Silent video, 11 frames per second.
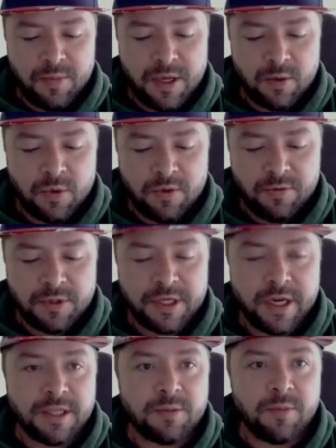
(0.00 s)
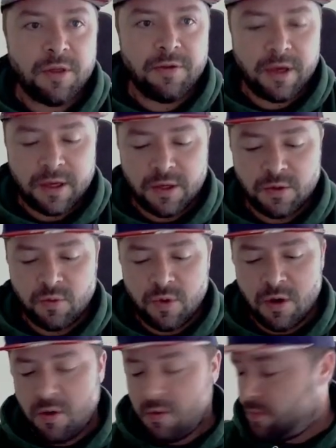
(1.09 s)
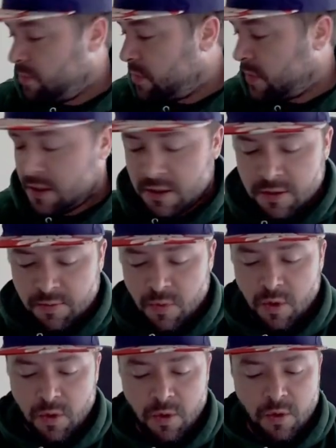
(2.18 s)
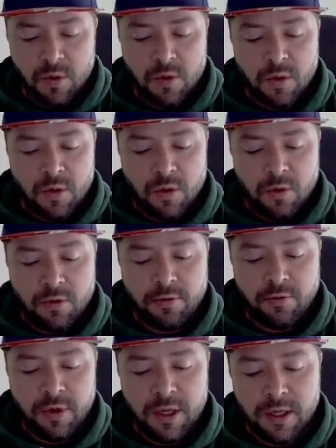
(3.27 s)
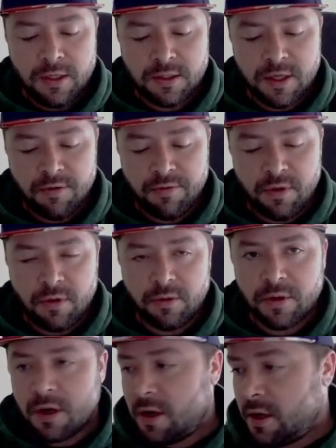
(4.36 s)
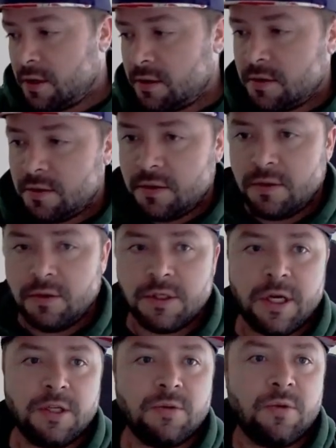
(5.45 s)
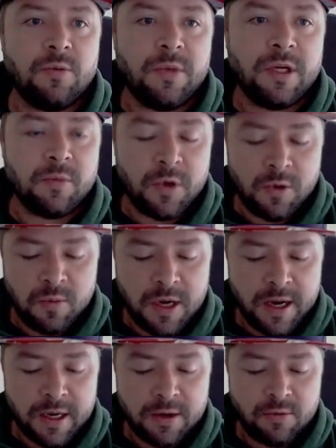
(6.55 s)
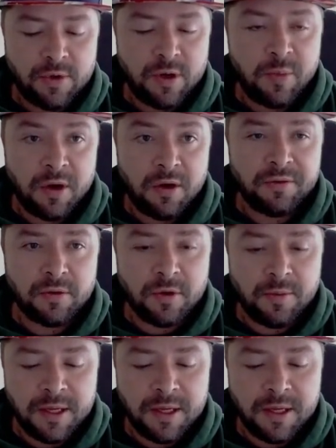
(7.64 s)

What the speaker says: Being one of the Chase Mythic as well. There's 3 separate cards, the Chase one being mono black, a really powerful